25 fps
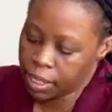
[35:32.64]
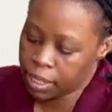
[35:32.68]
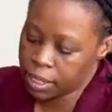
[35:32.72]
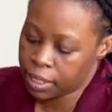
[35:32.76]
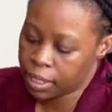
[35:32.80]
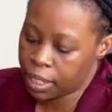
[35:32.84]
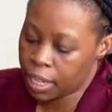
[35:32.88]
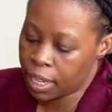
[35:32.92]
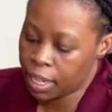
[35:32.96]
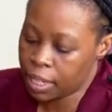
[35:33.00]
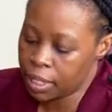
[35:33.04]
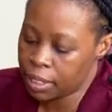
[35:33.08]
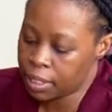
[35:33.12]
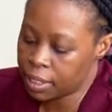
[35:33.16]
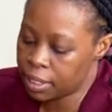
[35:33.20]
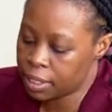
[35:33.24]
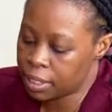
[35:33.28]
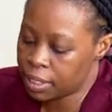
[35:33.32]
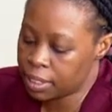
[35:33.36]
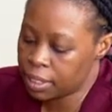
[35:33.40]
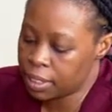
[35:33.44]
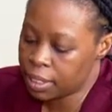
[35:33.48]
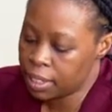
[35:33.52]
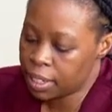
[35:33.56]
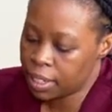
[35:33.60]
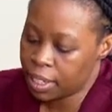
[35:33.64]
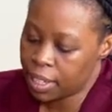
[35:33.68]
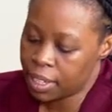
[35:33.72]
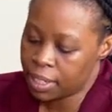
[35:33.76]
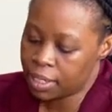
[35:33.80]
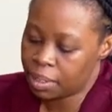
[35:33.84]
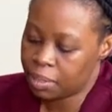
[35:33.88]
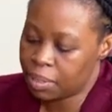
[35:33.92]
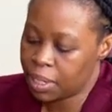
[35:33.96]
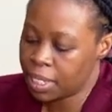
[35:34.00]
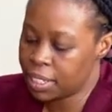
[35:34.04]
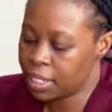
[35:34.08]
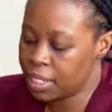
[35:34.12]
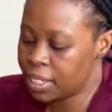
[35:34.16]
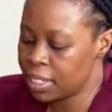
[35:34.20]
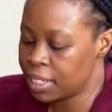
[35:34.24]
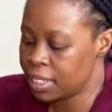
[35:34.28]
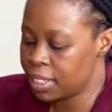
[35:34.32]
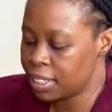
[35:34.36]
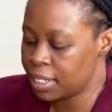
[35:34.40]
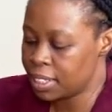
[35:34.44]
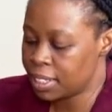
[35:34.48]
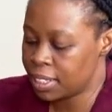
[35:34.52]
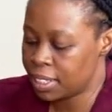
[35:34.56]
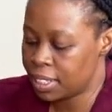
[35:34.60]
this case, as much
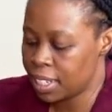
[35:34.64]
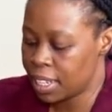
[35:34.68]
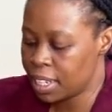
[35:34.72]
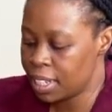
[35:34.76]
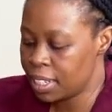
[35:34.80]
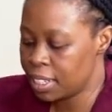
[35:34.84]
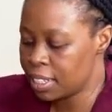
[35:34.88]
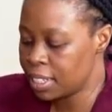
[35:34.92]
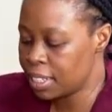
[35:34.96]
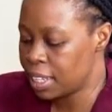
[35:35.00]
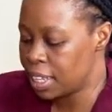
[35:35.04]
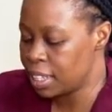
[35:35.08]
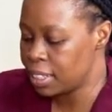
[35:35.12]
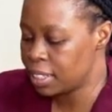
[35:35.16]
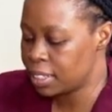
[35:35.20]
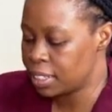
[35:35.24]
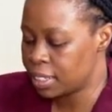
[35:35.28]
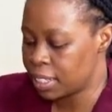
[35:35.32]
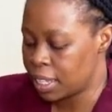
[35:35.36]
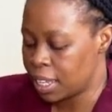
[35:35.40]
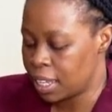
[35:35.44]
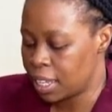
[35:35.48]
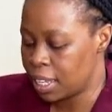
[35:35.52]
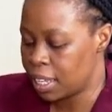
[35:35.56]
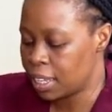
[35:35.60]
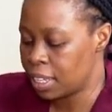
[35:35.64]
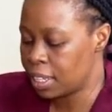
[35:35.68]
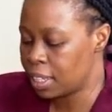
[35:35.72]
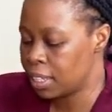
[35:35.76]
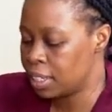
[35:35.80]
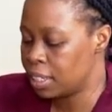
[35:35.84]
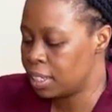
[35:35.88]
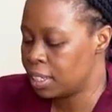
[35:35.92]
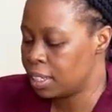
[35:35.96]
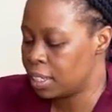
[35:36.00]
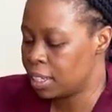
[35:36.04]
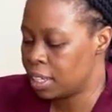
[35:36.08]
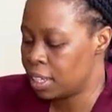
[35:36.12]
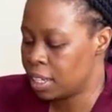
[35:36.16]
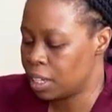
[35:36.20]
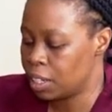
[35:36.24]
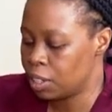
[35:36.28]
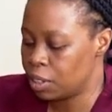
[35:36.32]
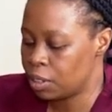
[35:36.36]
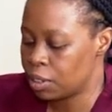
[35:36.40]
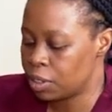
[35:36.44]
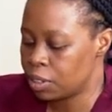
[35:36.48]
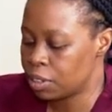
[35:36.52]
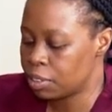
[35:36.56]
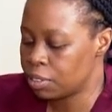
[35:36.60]
as she's saying that a
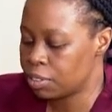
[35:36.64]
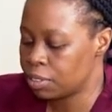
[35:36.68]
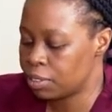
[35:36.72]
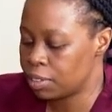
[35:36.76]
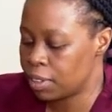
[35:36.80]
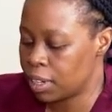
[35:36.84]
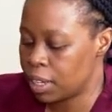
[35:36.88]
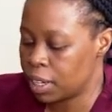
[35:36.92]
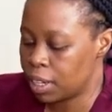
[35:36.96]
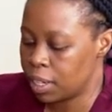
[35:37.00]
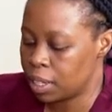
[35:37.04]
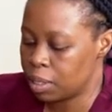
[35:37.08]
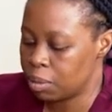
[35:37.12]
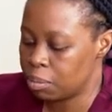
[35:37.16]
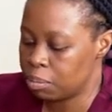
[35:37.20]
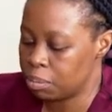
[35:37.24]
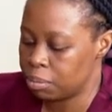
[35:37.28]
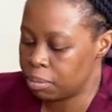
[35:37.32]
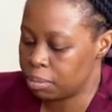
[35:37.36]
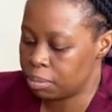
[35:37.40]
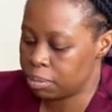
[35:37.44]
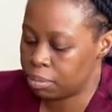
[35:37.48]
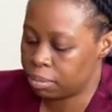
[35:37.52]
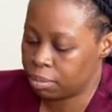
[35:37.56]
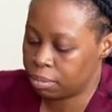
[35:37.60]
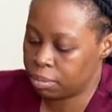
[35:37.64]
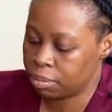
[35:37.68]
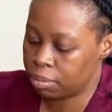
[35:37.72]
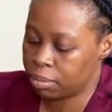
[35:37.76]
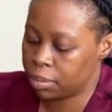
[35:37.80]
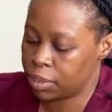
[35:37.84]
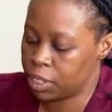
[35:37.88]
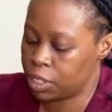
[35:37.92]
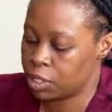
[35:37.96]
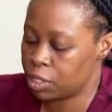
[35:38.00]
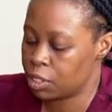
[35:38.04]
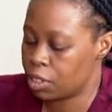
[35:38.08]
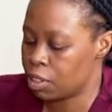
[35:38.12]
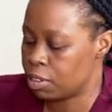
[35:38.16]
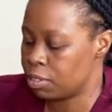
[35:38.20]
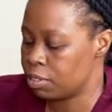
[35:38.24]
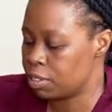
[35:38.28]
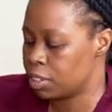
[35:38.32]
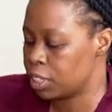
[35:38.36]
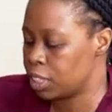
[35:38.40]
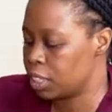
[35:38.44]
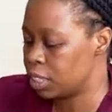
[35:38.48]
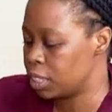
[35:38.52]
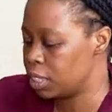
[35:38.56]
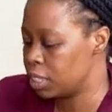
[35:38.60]
lot of
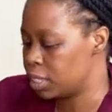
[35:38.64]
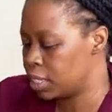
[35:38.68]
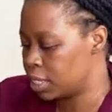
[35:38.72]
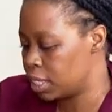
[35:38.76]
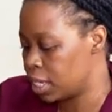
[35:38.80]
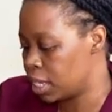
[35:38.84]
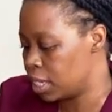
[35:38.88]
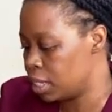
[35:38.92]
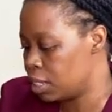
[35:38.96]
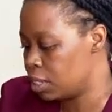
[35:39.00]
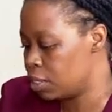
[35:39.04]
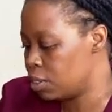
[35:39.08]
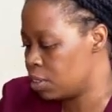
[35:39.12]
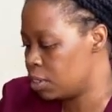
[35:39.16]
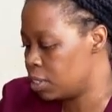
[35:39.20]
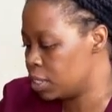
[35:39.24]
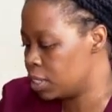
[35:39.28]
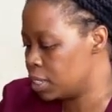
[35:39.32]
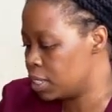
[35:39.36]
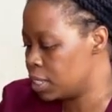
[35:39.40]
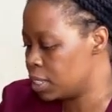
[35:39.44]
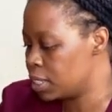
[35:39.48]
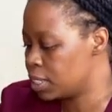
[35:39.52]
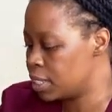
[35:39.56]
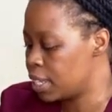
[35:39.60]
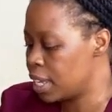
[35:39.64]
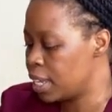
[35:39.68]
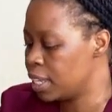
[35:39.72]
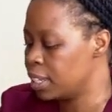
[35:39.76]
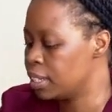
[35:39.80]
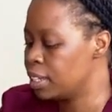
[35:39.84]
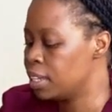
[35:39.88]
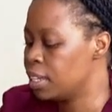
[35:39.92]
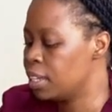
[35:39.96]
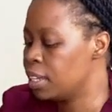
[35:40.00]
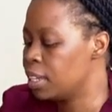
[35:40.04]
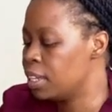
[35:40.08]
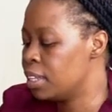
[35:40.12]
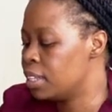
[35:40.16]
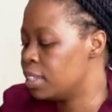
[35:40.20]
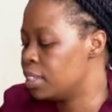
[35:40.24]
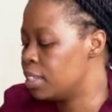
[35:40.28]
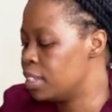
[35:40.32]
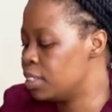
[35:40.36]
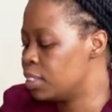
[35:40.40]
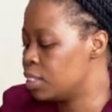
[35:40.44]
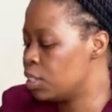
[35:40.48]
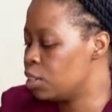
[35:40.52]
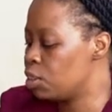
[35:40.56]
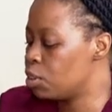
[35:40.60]
discomfort she's getting on this side,
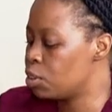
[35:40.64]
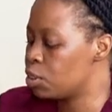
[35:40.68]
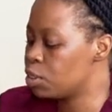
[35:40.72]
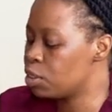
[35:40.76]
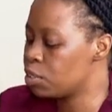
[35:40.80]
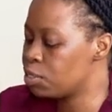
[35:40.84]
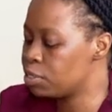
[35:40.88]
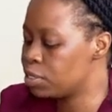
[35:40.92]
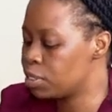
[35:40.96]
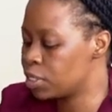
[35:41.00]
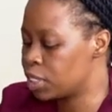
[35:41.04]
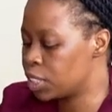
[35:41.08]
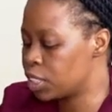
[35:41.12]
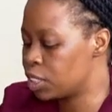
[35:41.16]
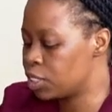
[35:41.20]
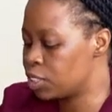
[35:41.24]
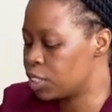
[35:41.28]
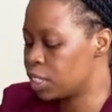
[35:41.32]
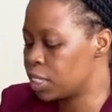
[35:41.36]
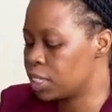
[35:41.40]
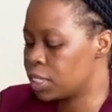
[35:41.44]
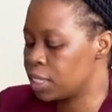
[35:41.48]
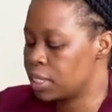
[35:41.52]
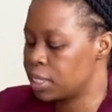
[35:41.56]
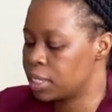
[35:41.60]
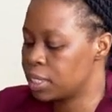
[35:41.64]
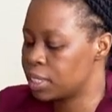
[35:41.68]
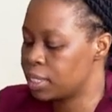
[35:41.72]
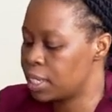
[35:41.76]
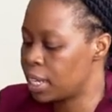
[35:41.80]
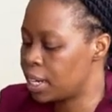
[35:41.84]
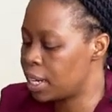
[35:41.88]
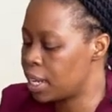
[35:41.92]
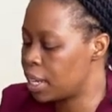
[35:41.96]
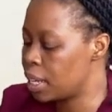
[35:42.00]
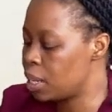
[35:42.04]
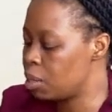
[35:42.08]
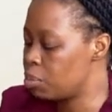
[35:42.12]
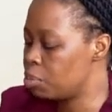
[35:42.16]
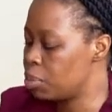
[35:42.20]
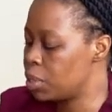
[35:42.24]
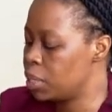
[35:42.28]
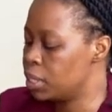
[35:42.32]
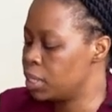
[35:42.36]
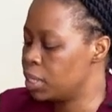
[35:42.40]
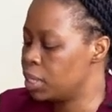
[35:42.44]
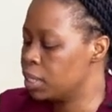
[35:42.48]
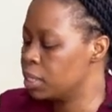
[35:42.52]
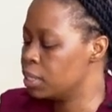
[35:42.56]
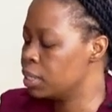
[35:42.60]
there's a lot of restrictions that are
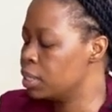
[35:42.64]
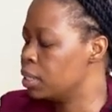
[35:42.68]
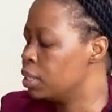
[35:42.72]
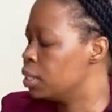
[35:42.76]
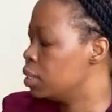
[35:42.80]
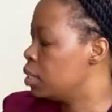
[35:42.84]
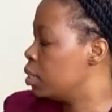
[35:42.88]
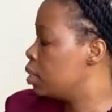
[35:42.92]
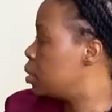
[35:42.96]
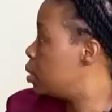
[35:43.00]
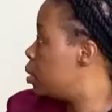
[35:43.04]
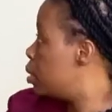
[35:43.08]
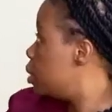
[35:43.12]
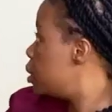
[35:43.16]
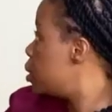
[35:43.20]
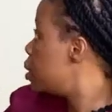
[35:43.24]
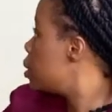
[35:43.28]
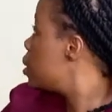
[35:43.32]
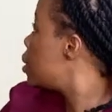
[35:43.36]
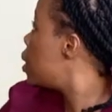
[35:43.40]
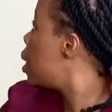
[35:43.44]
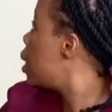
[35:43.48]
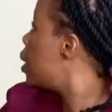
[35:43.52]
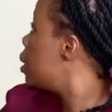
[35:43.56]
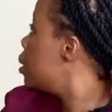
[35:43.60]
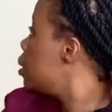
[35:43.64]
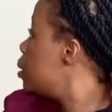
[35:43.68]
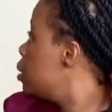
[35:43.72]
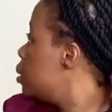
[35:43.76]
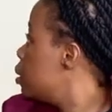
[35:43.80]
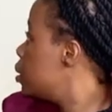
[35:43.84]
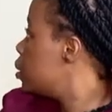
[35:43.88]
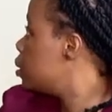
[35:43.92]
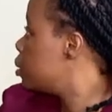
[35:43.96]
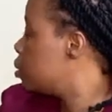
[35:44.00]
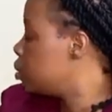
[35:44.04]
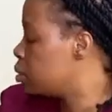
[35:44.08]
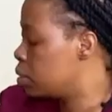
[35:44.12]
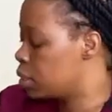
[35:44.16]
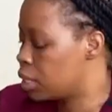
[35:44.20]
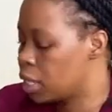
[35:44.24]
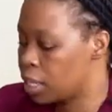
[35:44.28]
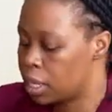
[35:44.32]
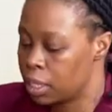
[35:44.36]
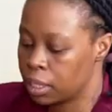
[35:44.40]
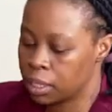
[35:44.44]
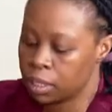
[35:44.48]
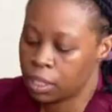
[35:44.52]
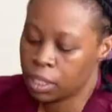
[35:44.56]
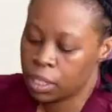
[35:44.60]
happening this side.
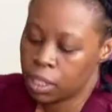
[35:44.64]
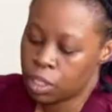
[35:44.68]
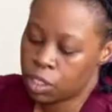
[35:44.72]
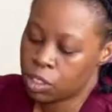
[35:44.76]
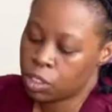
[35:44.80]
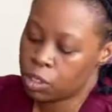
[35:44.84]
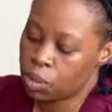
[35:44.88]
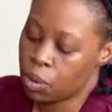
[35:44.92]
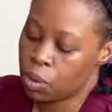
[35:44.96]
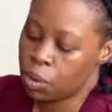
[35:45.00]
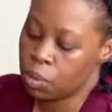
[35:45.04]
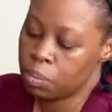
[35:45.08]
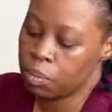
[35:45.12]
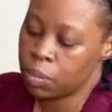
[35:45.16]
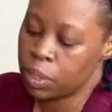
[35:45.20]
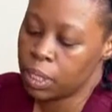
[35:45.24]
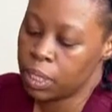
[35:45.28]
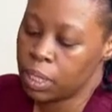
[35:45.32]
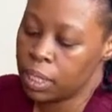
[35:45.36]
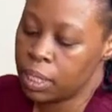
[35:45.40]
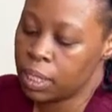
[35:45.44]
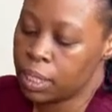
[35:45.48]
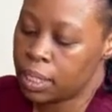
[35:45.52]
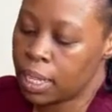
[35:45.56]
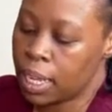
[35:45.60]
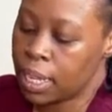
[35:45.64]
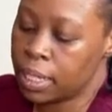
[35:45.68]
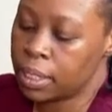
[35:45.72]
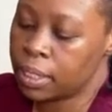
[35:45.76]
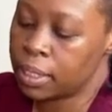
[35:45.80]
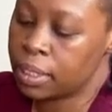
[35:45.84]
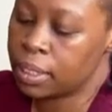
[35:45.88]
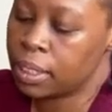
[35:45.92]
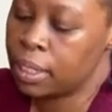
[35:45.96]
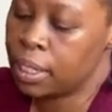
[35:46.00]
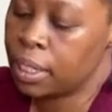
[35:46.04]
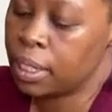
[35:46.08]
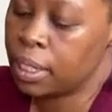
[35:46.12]
Okay. So meaning that